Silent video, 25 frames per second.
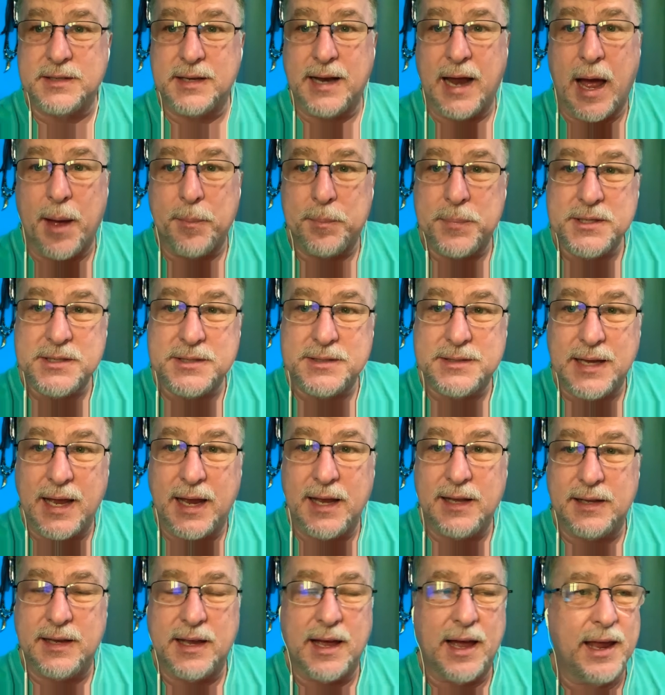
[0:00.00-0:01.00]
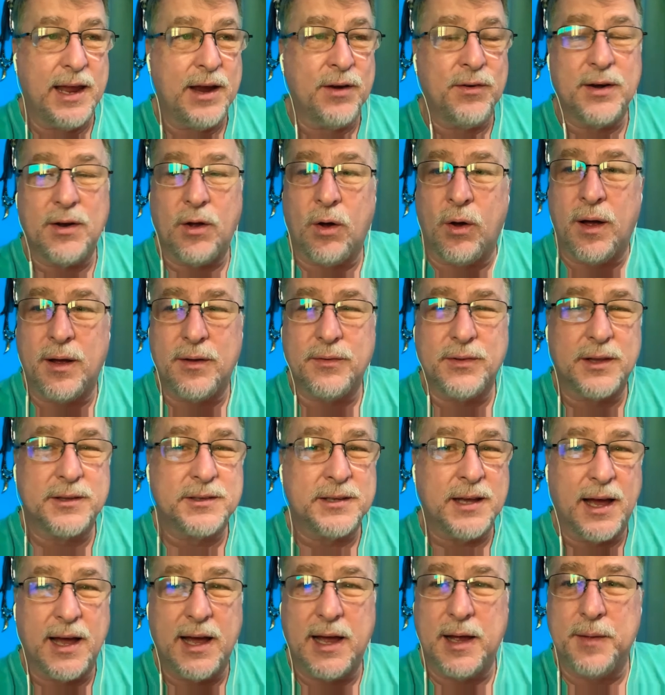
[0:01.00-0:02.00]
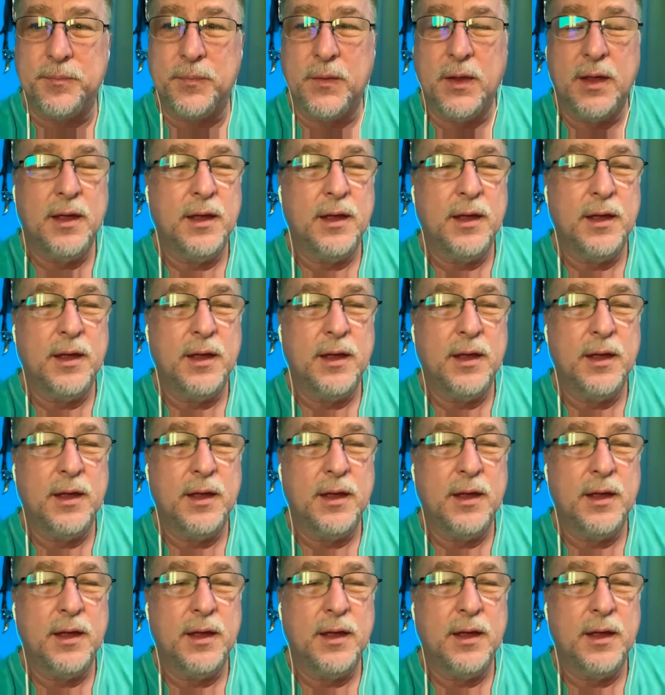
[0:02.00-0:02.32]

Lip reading: It happens daily. I hear it all the time.